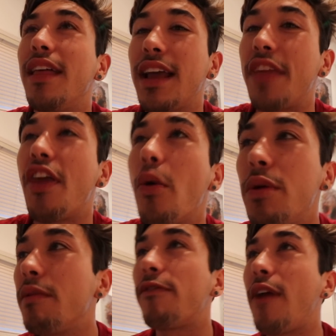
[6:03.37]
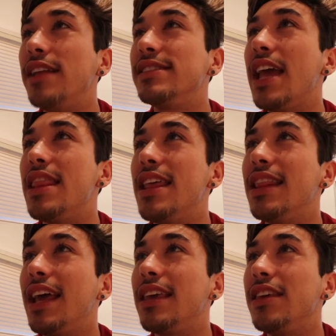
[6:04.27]
Like, I thought we were friends, and then
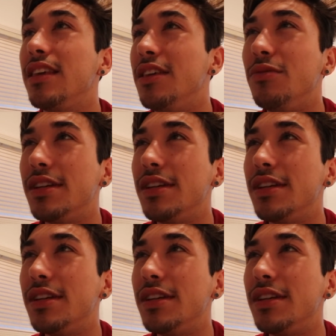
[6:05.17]
like you